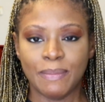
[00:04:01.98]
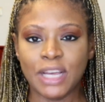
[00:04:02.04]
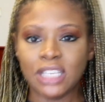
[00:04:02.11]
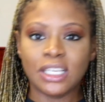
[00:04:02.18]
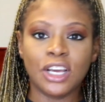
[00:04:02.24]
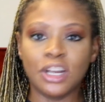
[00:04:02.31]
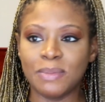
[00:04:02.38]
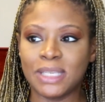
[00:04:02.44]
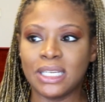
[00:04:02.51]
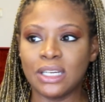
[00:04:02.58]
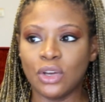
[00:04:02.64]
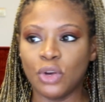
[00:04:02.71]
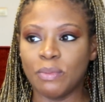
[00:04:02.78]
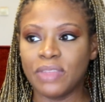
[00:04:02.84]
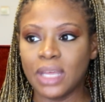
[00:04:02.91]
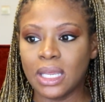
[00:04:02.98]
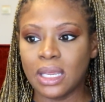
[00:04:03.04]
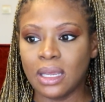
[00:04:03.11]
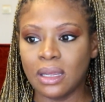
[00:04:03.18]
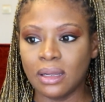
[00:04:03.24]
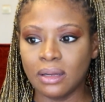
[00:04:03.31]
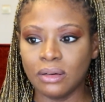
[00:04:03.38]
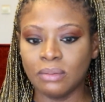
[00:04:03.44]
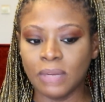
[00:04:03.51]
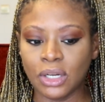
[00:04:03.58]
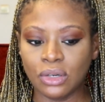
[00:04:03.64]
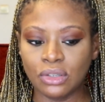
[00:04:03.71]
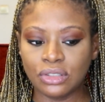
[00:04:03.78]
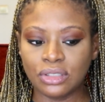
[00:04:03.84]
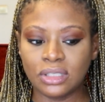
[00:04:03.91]
because they're gonna be sitting at home thinking, oh my
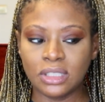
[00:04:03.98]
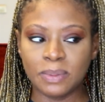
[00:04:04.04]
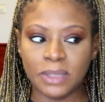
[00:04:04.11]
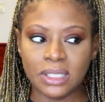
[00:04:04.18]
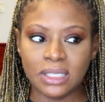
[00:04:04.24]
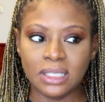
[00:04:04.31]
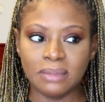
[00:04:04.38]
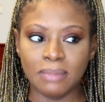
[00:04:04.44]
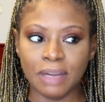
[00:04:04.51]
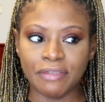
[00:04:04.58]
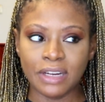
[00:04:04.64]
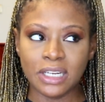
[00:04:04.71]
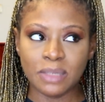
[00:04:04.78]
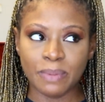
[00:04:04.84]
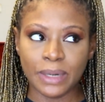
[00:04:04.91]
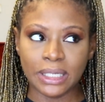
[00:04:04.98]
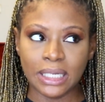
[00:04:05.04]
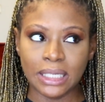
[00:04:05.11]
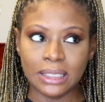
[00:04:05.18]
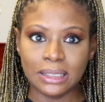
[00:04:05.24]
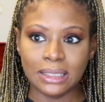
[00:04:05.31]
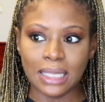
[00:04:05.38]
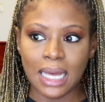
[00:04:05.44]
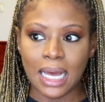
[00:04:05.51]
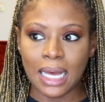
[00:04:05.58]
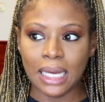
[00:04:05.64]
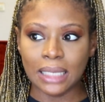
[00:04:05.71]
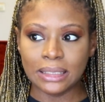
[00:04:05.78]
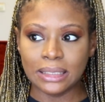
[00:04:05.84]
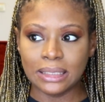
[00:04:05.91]
gosh, this person, my friend is pregnant,
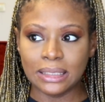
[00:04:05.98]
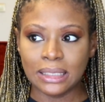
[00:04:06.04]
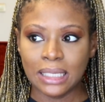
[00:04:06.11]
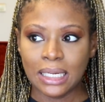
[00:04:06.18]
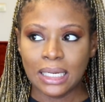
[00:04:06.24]
and